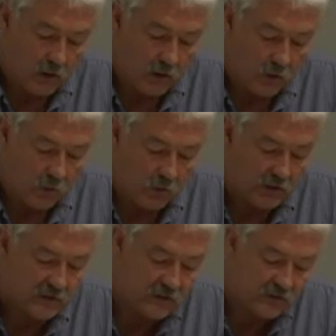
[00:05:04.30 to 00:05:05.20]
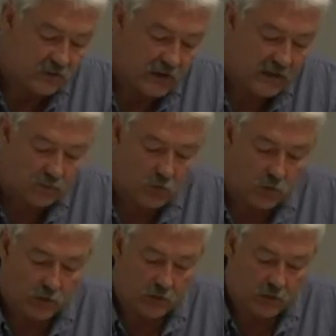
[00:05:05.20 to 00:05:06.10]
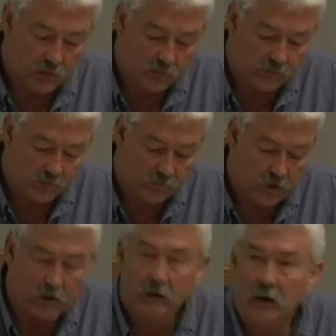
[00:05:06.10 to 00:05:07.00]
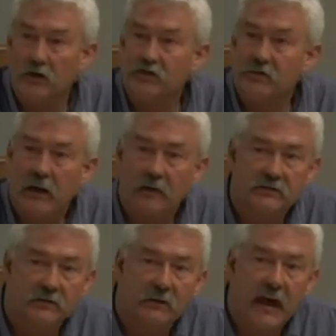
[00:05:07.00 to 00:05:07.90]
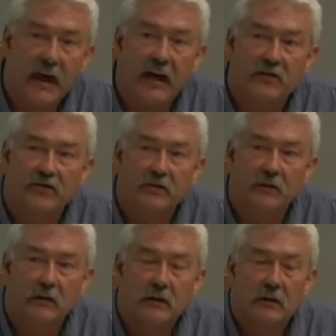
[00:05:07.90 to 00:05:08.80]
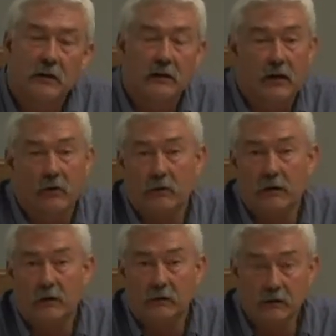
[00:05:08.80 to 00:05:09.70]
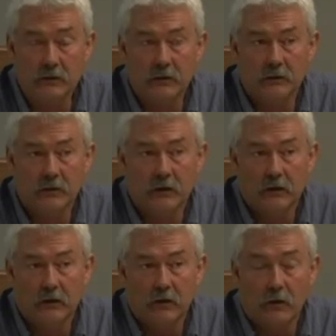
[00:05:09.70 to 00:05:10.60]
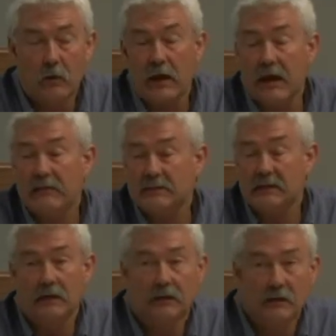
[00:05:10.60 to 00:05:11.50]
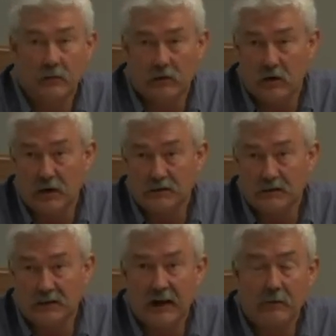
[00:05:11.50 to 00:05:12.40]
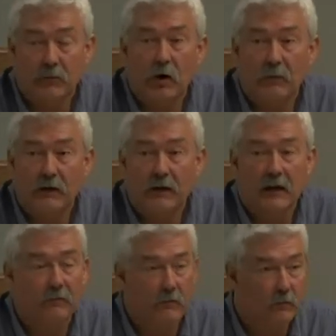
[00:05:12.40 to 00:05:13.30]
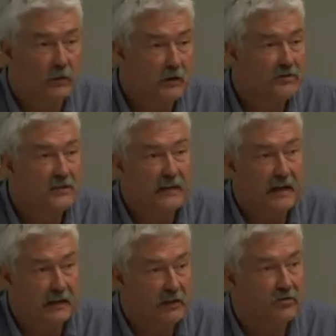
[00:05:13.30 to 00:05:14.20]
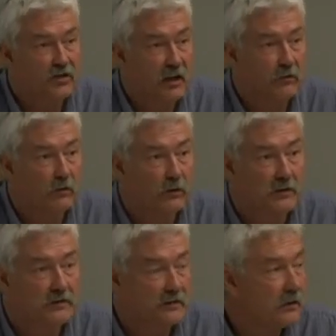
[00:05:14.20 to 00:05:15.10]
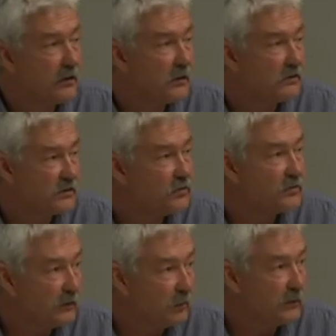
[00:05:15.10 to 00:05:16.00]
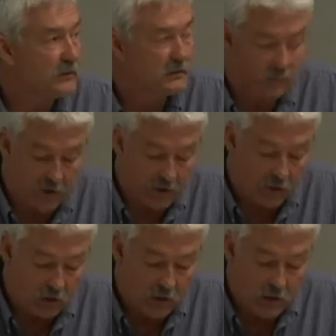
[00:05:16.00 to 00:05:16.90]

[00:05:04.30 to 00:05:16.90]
We're going to see transport of large amounts of ash. Not only, well, we haven't seen it come across the lab property yet, but we're going to see that in general as associated with this fire.